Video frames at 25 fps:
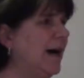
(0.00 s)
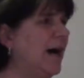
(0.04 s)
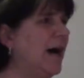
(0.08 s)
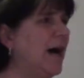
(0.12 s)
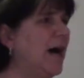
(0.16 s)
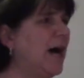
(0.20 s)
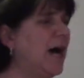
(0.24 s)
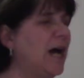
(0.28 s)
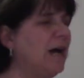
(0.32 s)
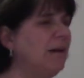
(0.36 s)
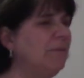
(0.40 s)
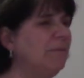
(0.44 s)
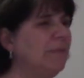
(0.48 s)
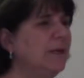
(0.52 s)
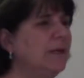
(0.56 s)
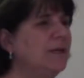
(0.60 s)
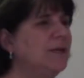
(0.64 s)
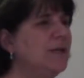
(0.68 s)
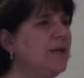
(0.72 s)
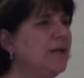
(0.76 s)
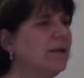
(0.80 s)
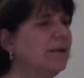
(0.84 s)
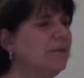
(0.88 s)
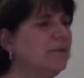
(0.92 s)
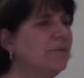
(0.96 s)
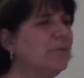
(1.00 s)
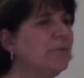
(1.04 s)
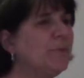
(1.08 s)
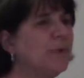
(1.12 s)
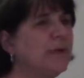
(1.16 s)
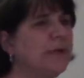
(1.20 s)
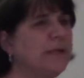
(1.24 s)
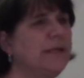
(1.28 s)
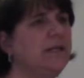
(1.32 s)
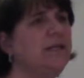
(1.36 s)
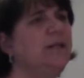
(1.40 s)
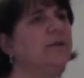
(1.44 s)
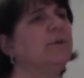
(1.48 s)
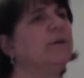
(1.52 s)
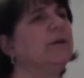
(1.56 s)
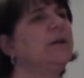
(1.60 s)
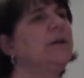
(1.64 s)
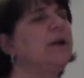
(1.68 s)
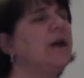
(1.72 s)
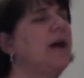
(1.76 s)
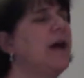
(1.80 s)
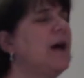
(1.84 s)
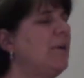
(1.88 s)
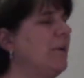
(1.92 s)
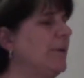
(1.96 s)
And check their breathing. You want to
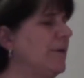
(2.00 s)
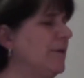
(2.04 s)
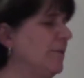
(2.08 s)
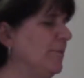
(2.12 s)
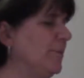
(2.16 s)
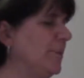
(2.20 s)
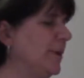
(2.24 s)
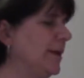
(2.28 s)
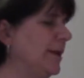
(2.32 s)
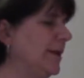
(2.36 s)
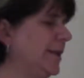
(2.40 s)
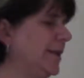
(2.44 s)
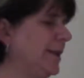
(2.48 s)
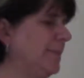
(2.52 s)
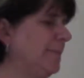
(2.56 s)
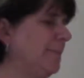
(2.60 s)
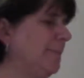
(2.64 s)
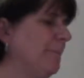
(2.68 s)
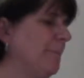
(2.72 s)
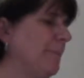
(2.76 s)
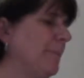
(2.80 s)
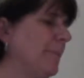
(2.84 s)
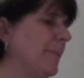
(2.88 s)
know how well they're breathing.